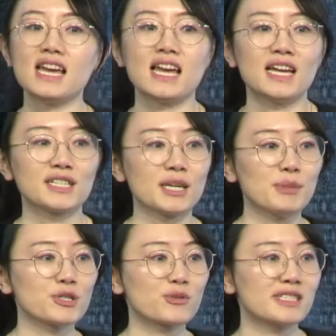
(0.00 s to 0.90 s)
and
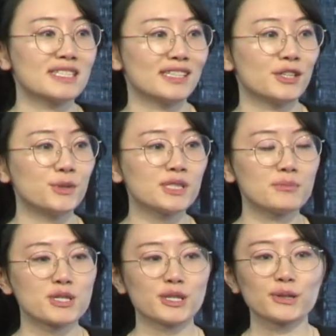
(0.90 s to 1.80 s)
I'm interested in
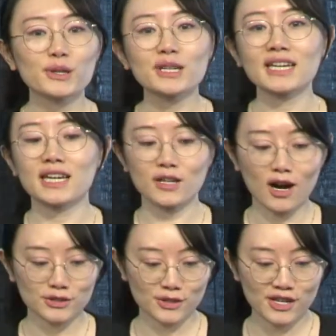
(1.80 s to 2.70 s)
using machine learning and
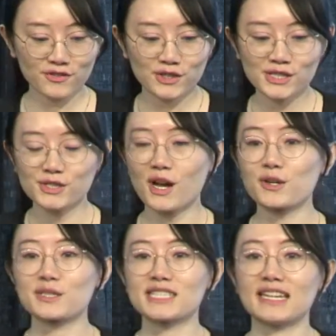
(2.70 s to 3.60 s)
causal inference to
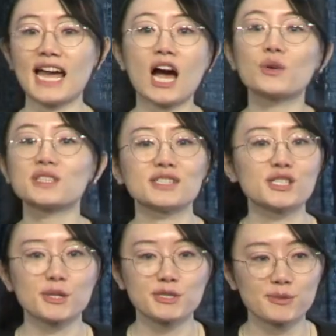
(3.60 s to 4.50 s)
understand how
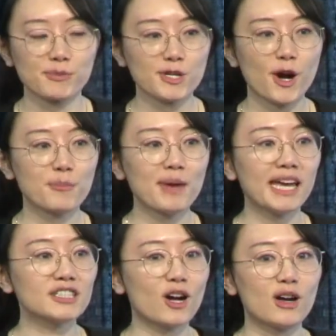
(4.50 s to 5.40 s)
decisions are
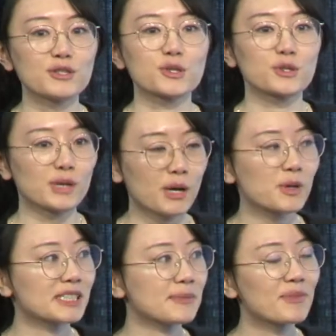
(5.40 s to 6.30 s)
made on social
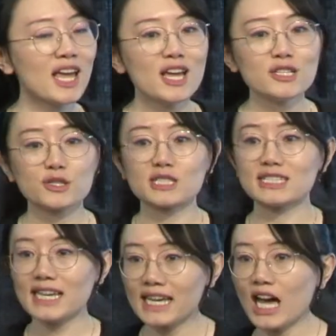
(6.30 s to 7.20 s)
networks. So
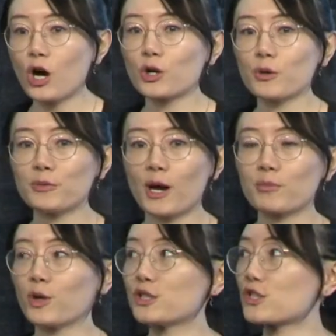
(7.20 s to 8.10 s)
today,
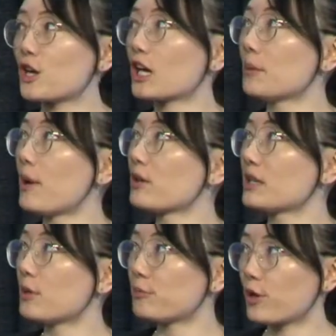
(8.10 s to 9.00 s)
I'm going to talk about
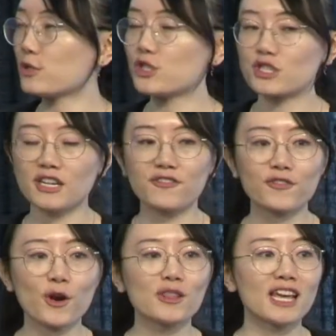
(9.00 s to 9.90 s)
an approach to
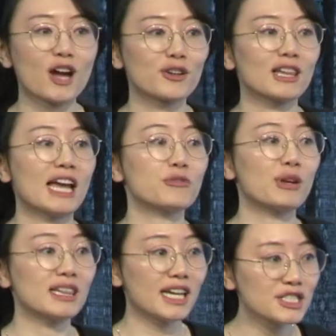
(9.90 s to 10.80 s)
infer the underlying
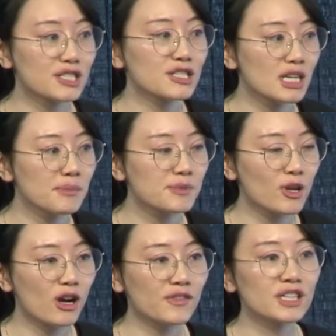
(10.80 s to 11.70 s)
relationships
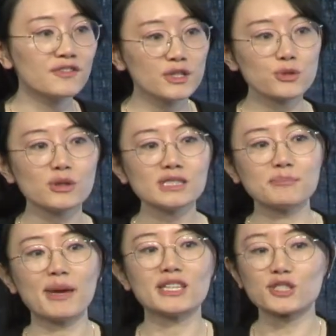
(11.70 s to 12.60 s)
of
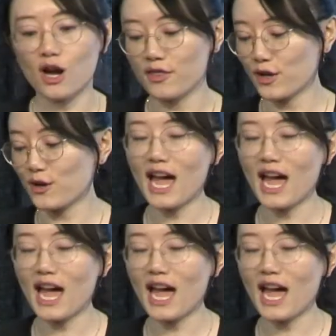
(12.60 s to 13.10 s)
individuals based on their